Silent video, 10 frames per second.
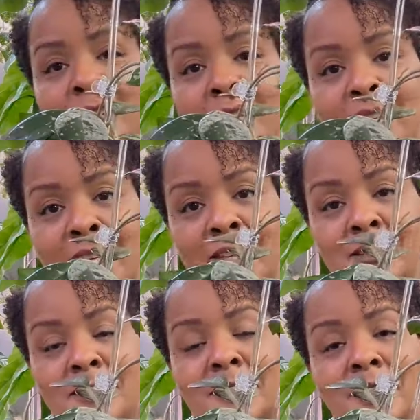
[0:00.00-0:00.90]
a
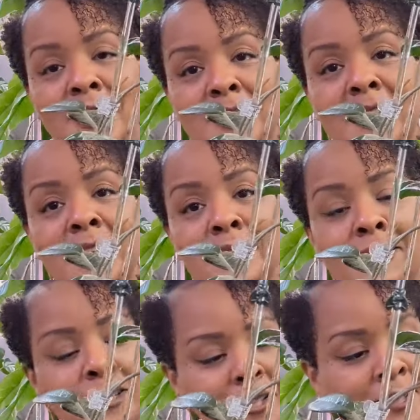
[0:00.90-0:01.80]
hit. Yes, he
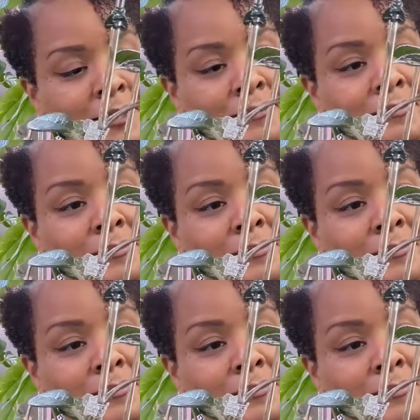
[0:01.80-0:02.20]
did.